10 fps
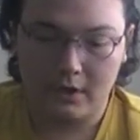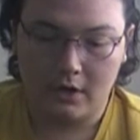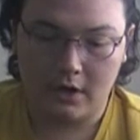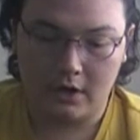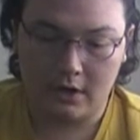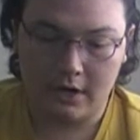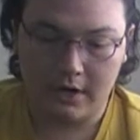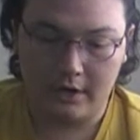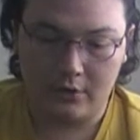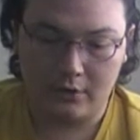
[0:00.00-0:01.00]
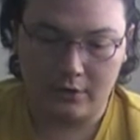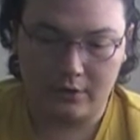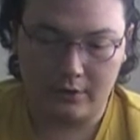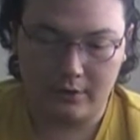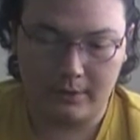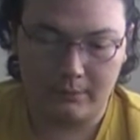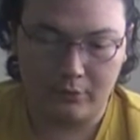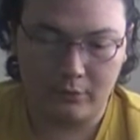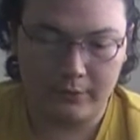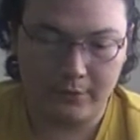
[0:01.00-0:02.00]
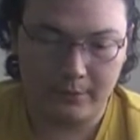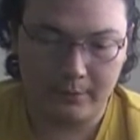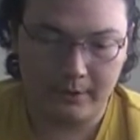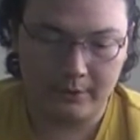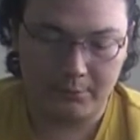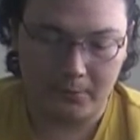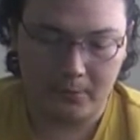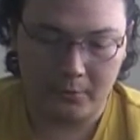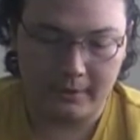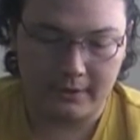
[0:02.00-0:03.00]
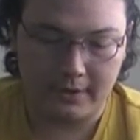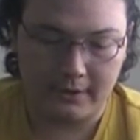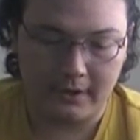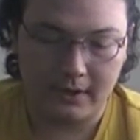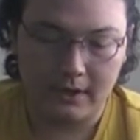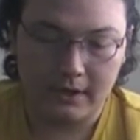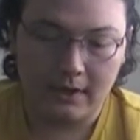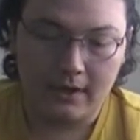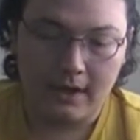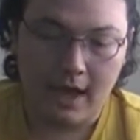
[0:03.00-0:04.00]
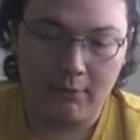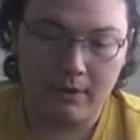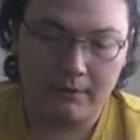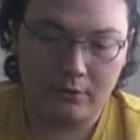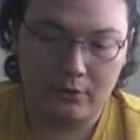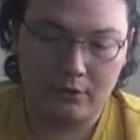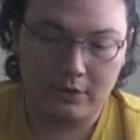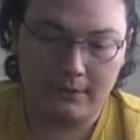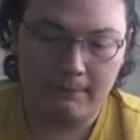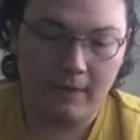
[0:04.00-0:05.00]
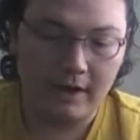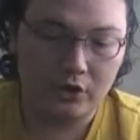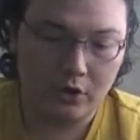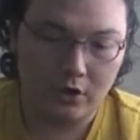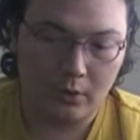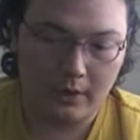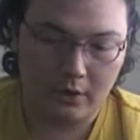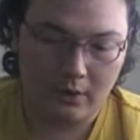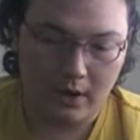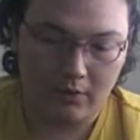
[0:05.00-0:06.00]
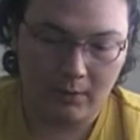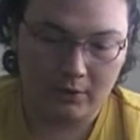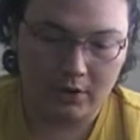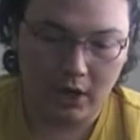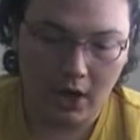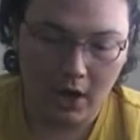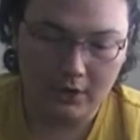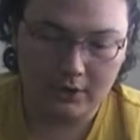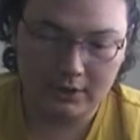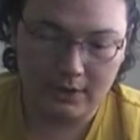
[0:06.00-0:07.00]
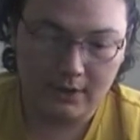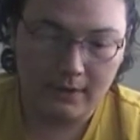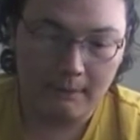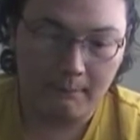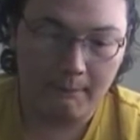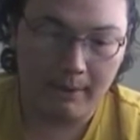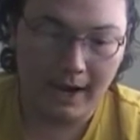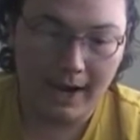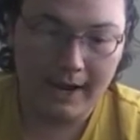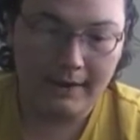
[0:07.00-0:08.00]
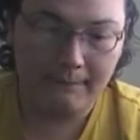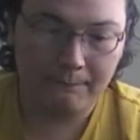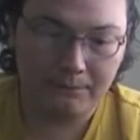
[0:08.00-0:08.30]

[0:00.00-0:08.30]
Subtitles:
order to improve human being performance, I think. However, there's an infection going around that was caused by